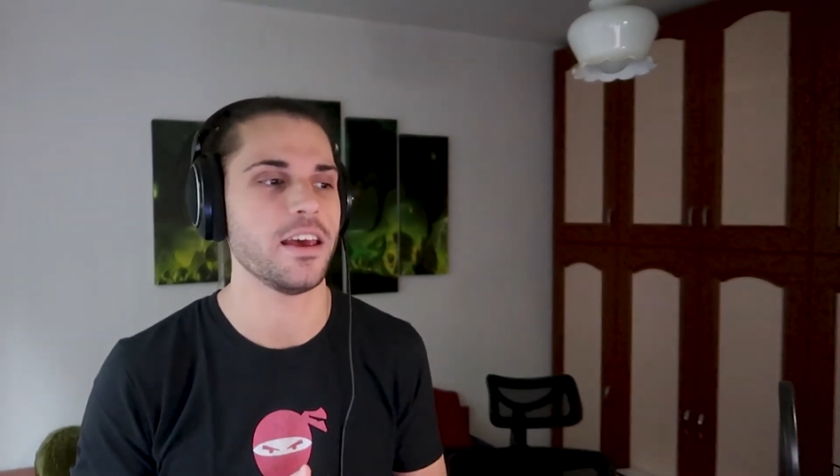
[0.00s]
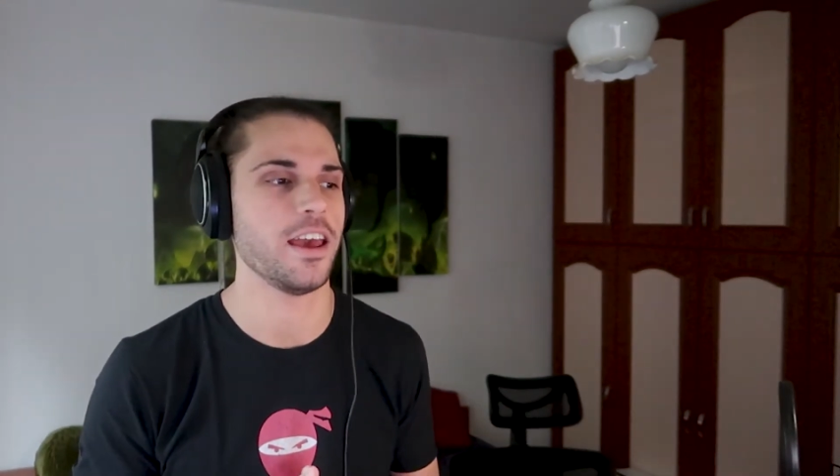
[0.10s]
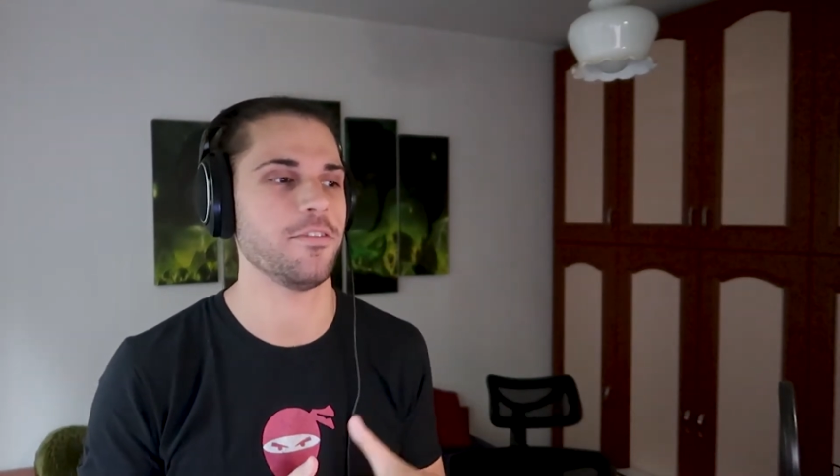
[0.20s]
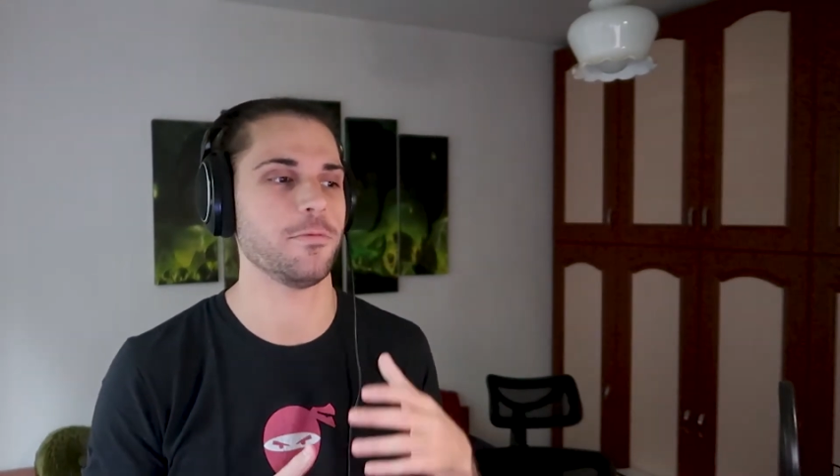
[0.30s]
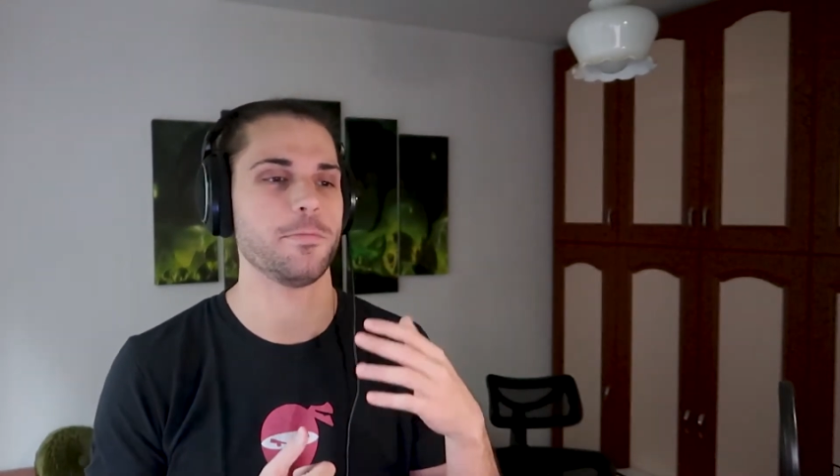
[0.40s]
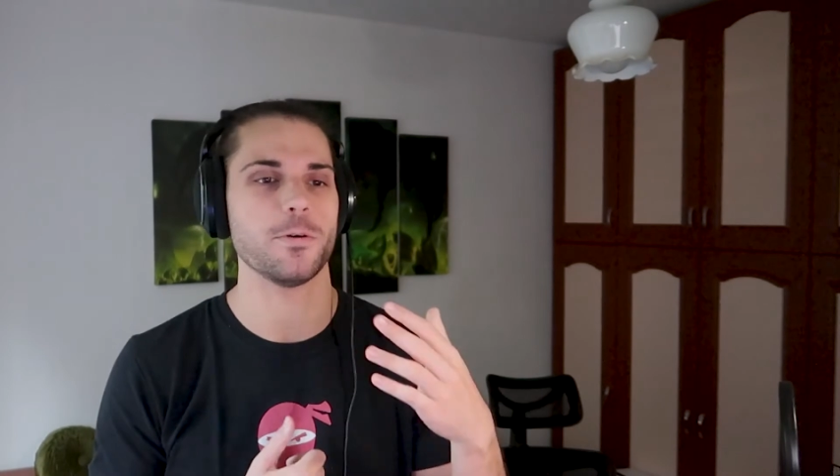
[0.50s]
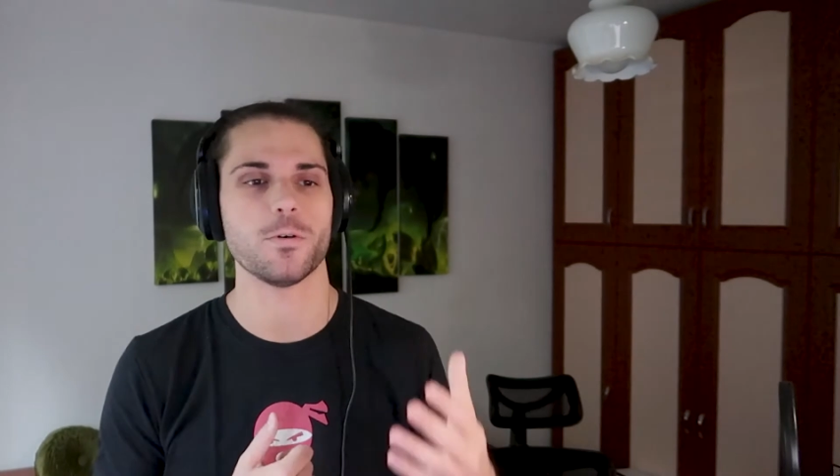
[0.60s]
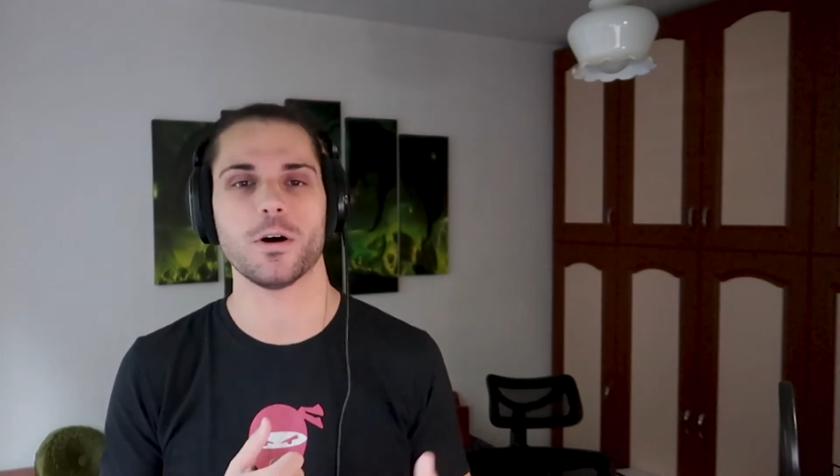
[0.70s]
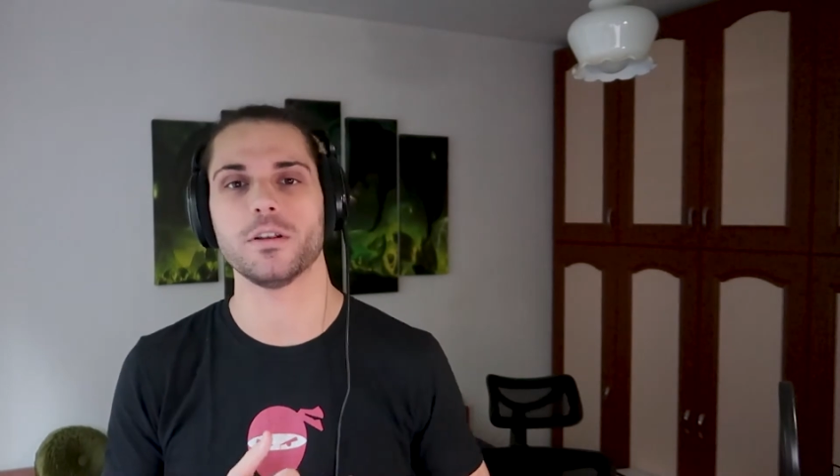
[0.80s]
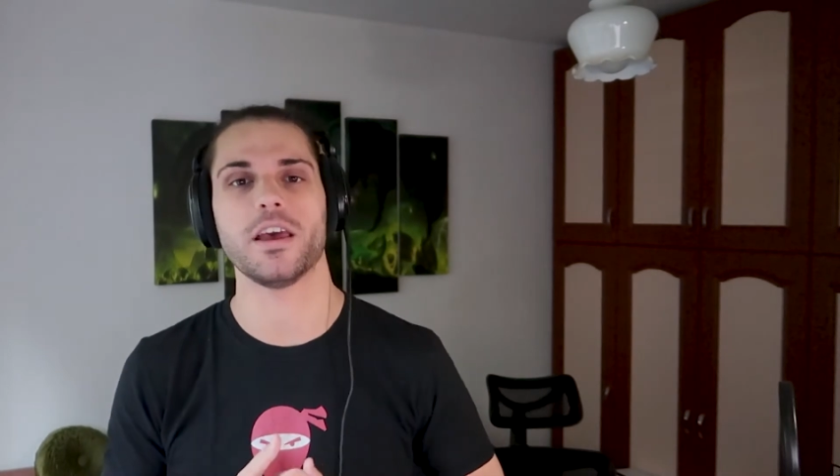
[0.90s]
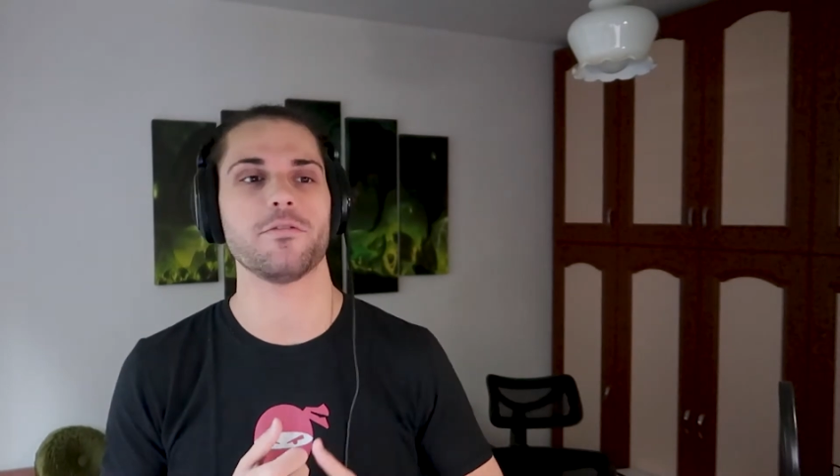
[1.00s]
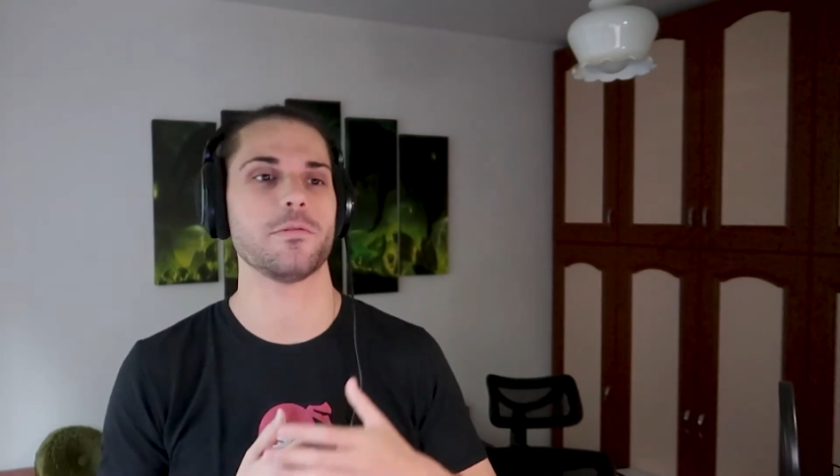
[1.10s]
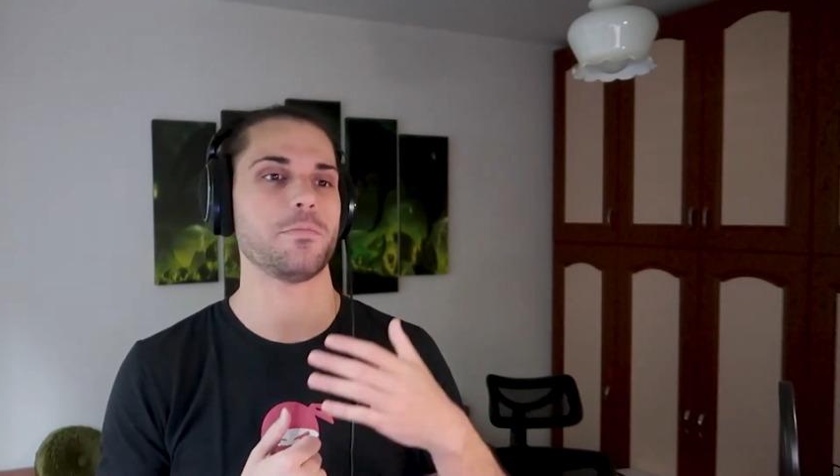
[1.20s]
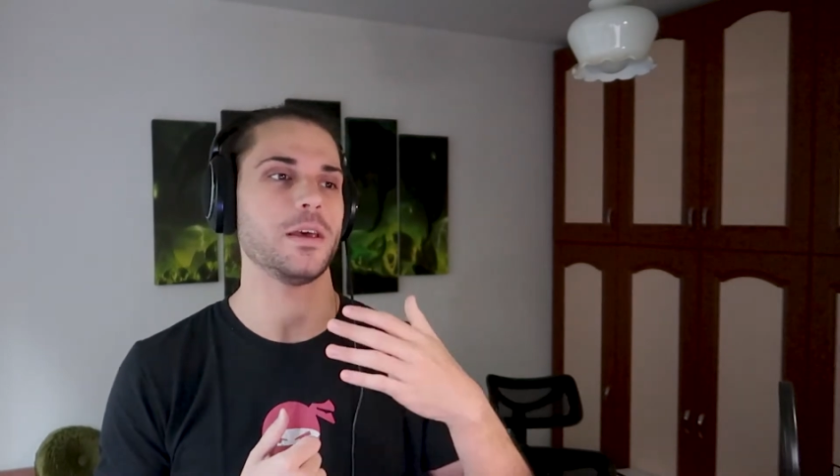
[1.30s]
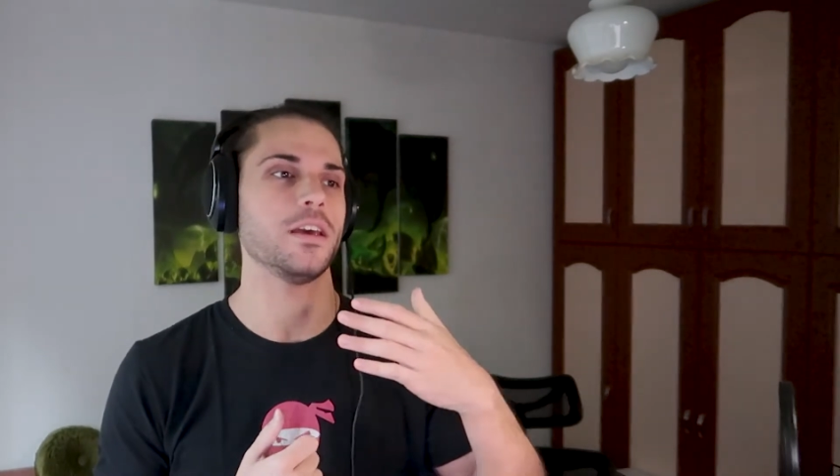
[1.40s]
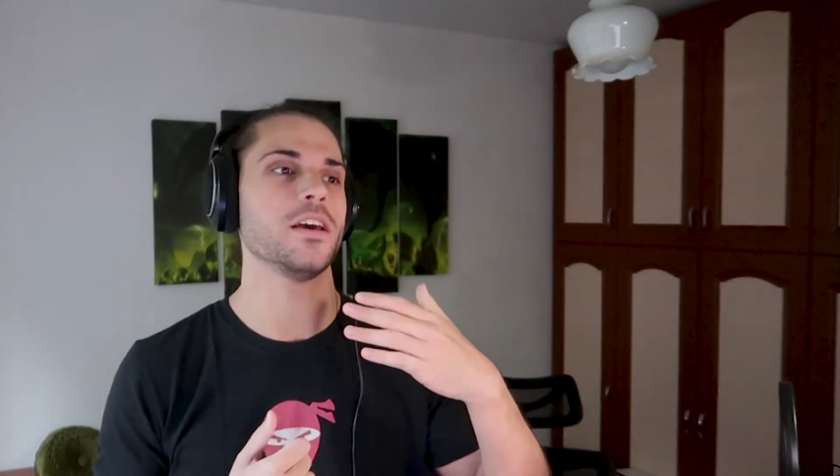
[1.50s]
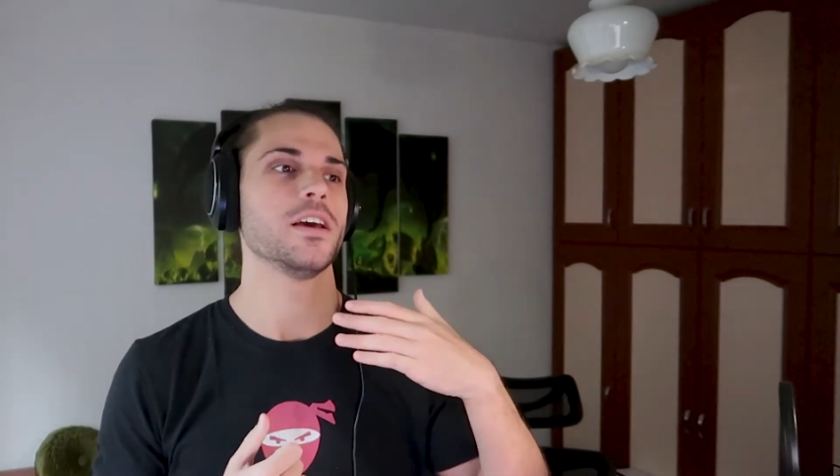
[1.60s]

MVP won, MVP